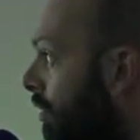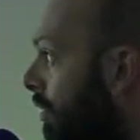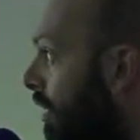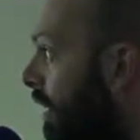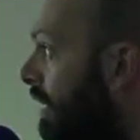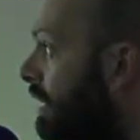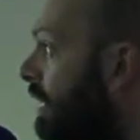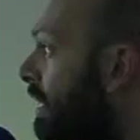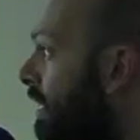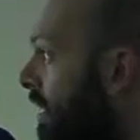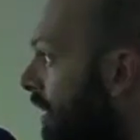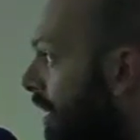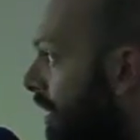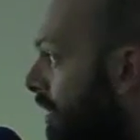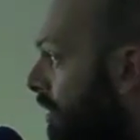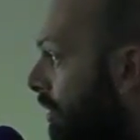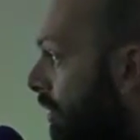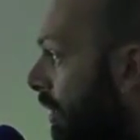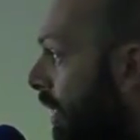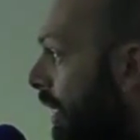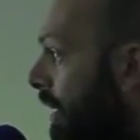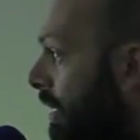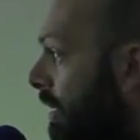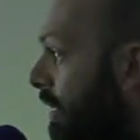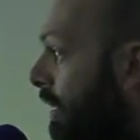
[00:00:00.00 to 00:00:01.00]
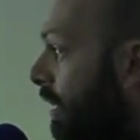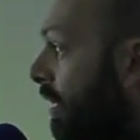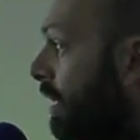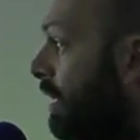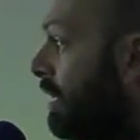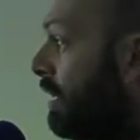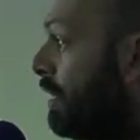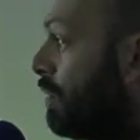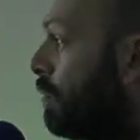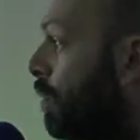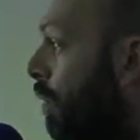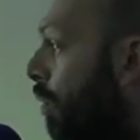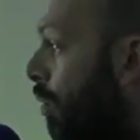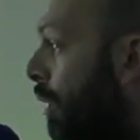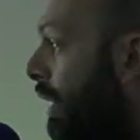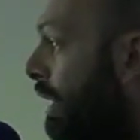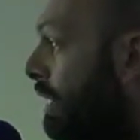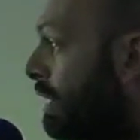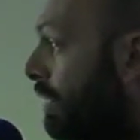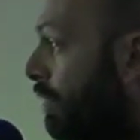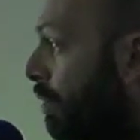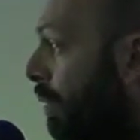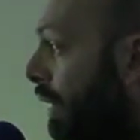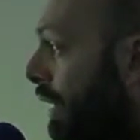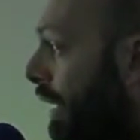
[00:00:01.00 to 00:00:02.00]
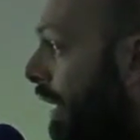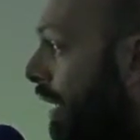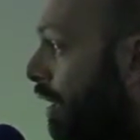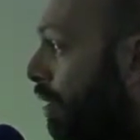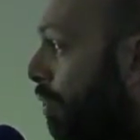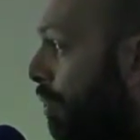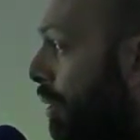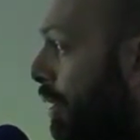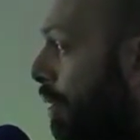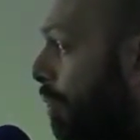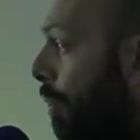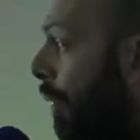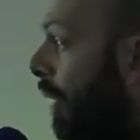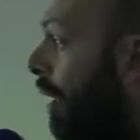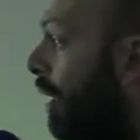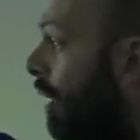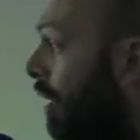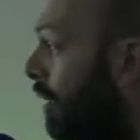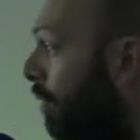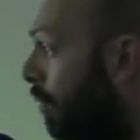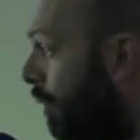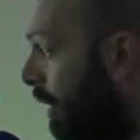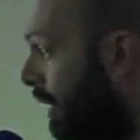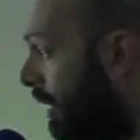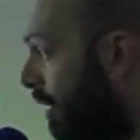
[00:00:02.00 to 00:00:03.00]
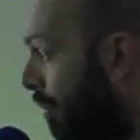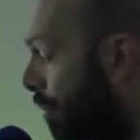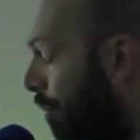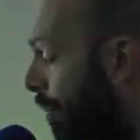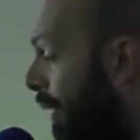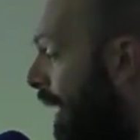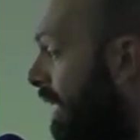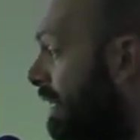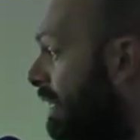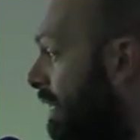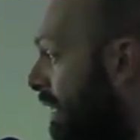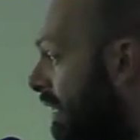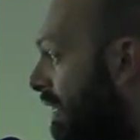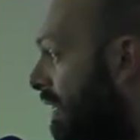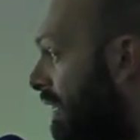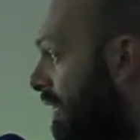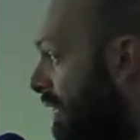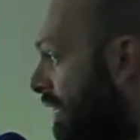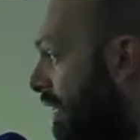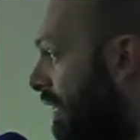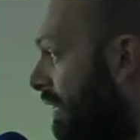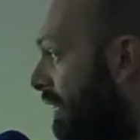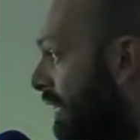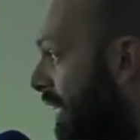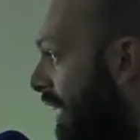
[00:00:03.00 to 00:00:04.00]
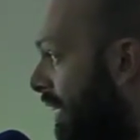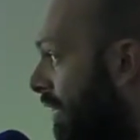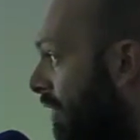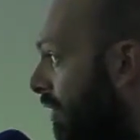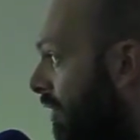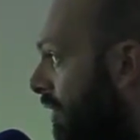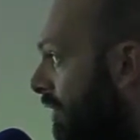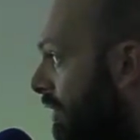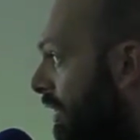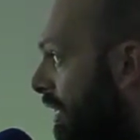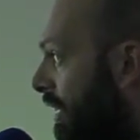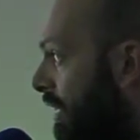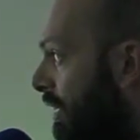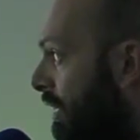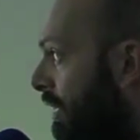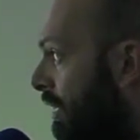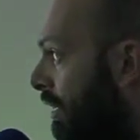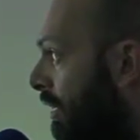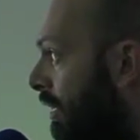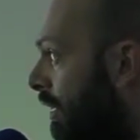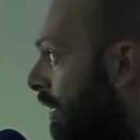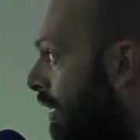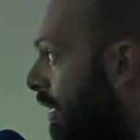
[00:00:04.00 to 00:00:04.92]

this is us, right? So this is what we do. We help you partner with the best existing technologies